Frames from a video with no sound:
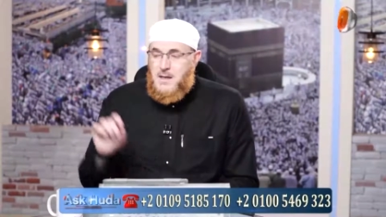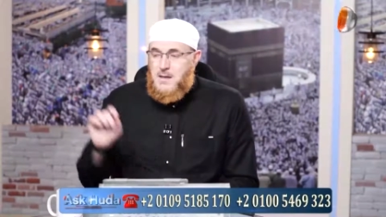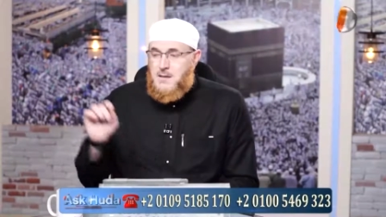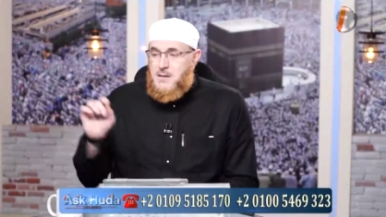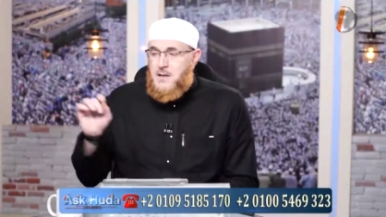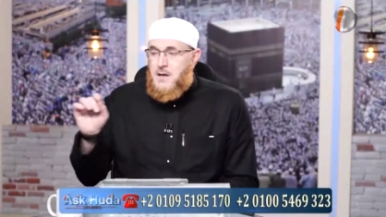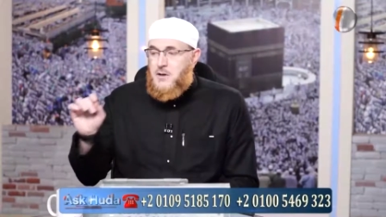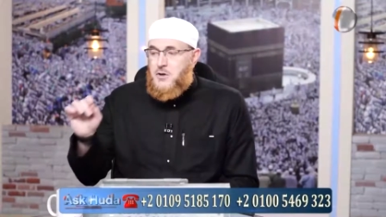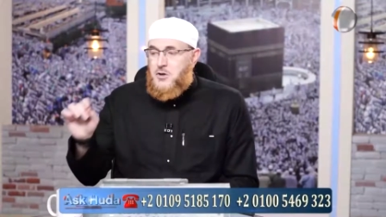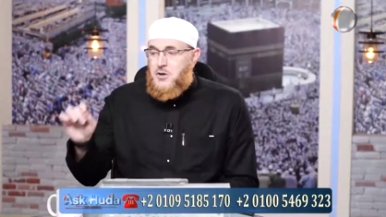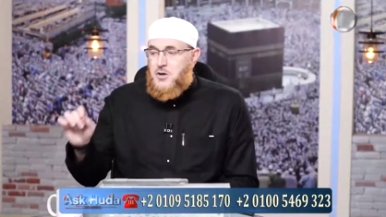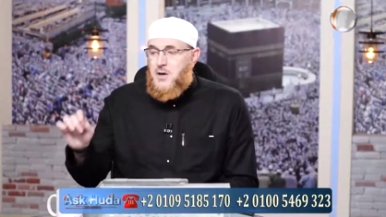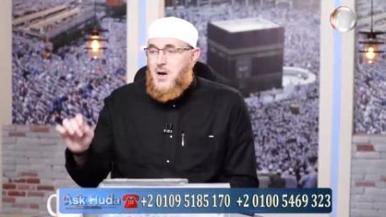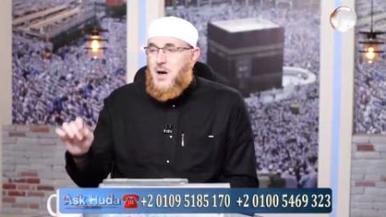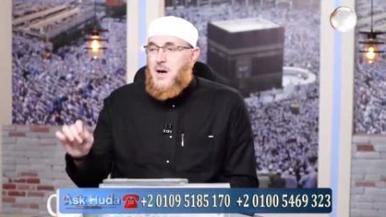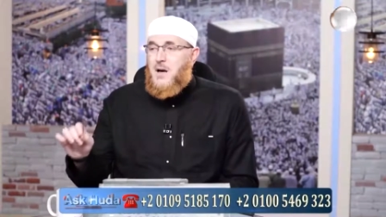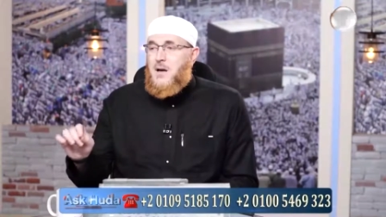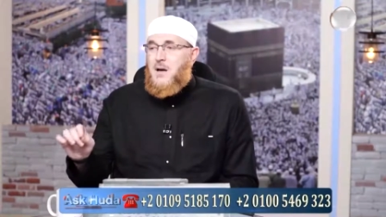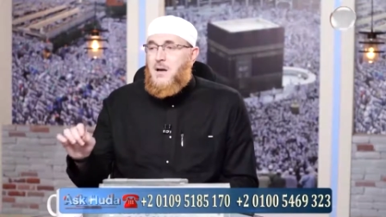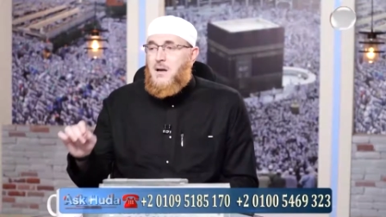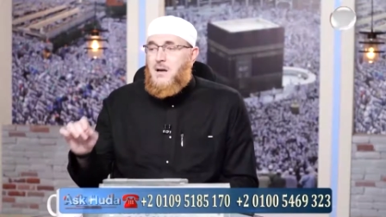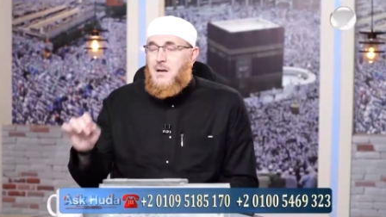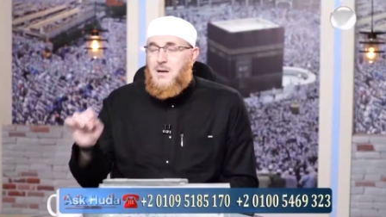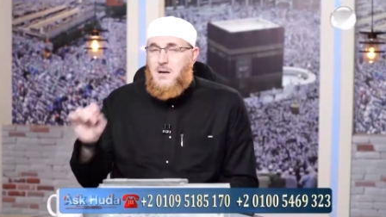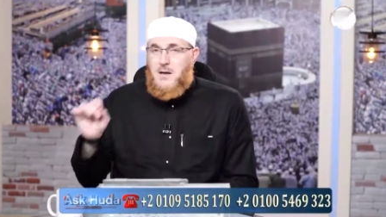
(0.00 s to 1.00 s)
The
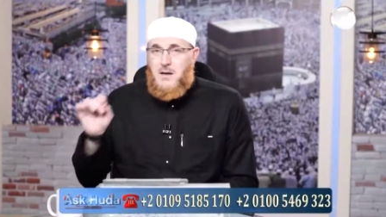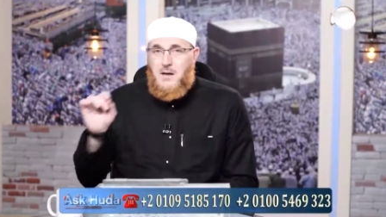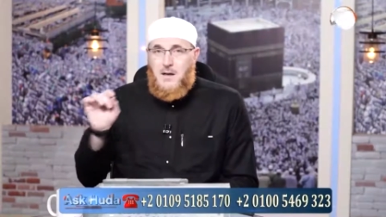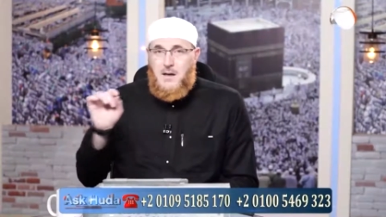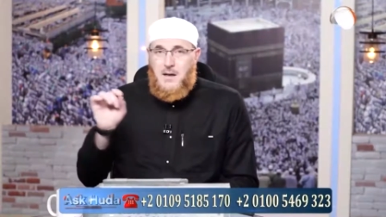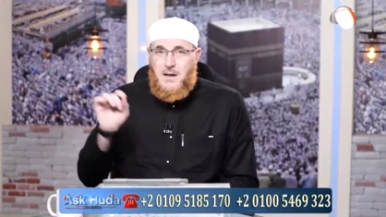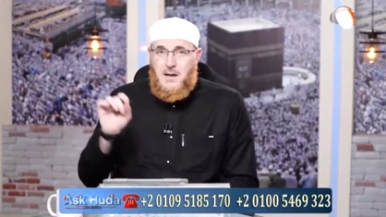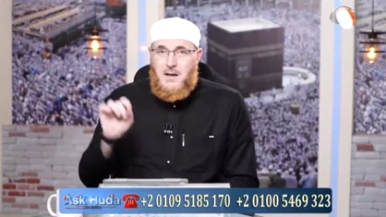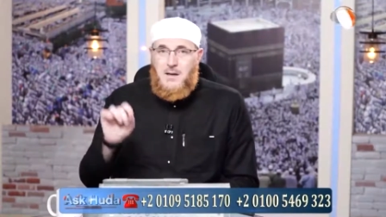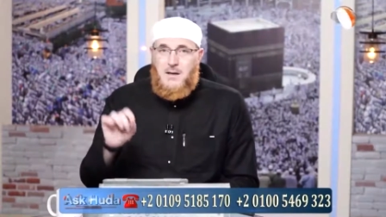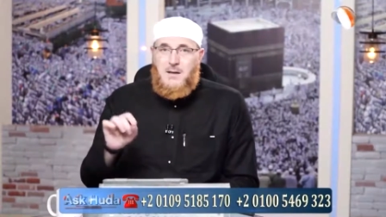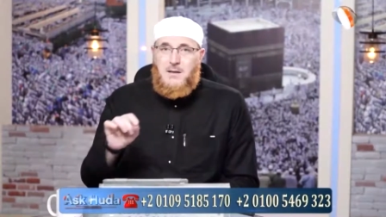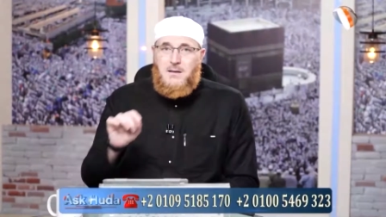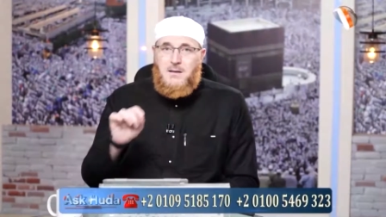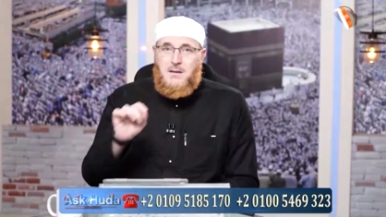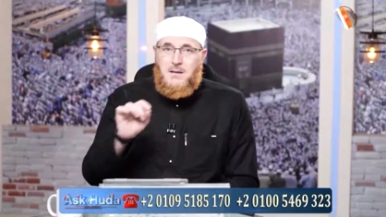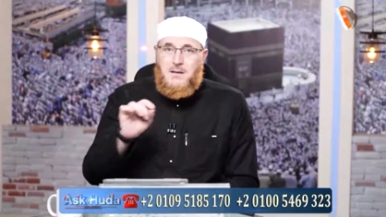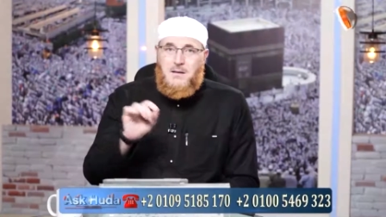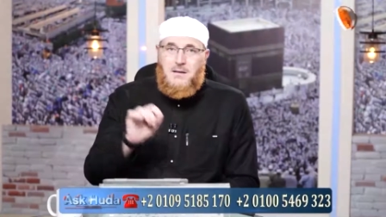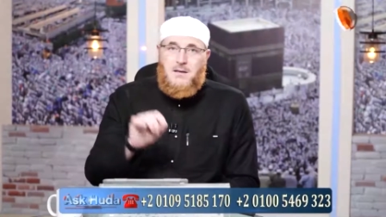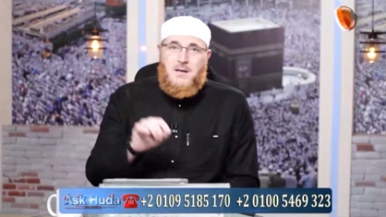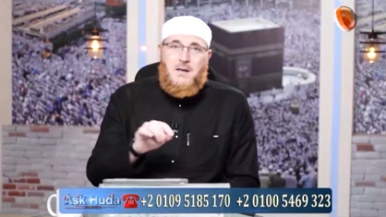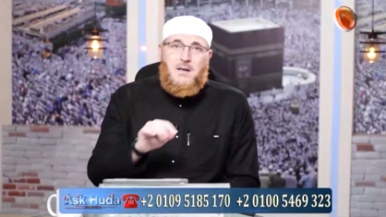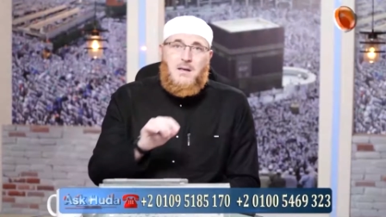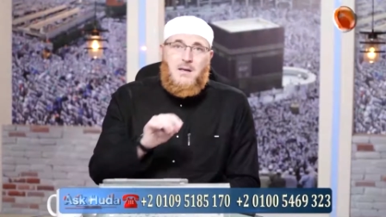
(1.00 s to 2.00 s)
child is
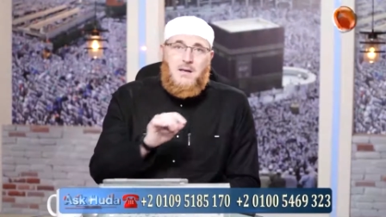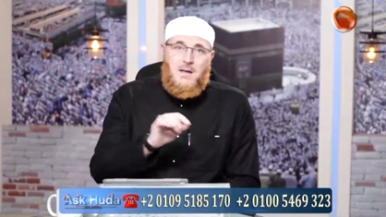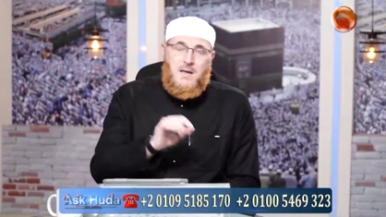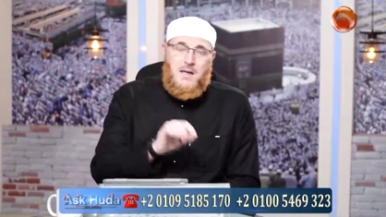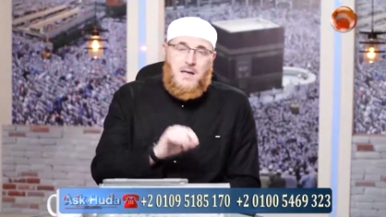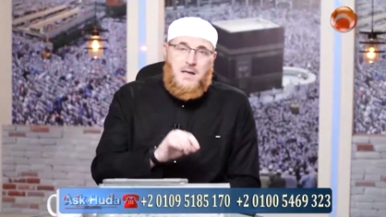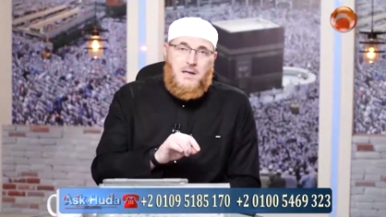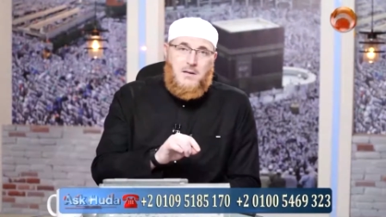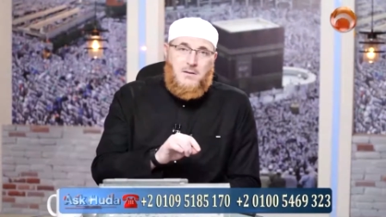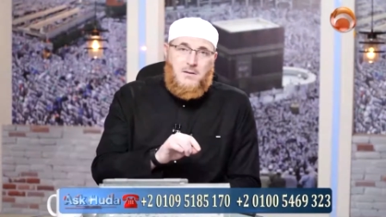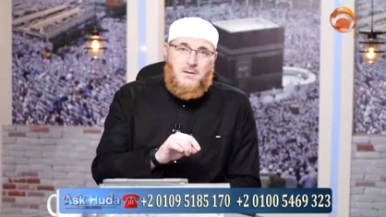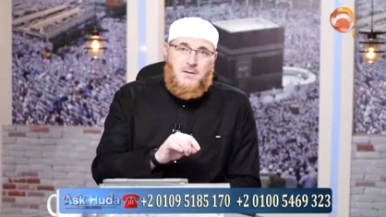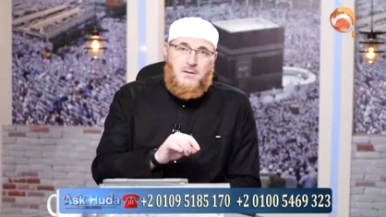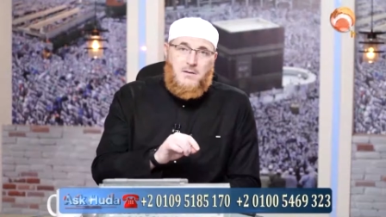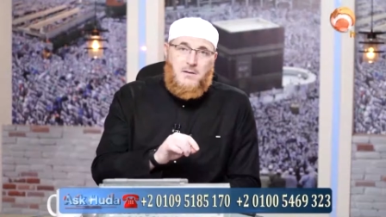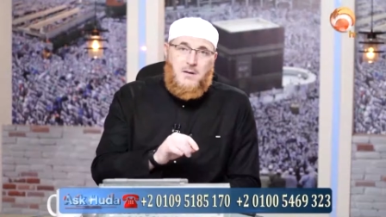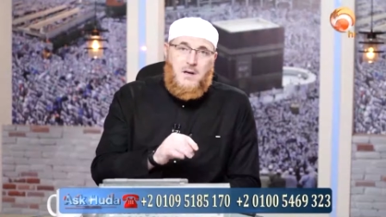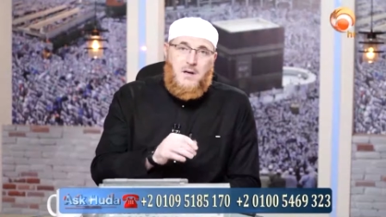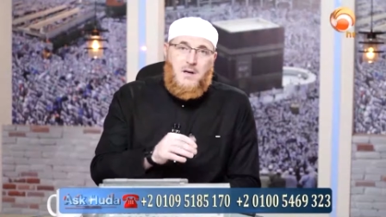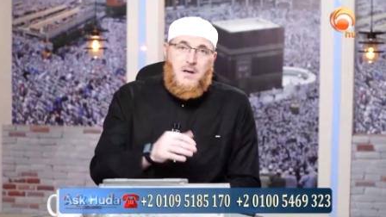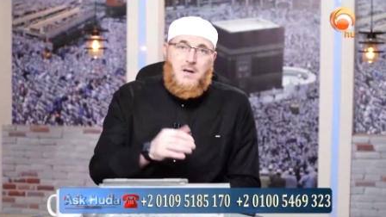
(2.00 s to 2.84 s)
not his.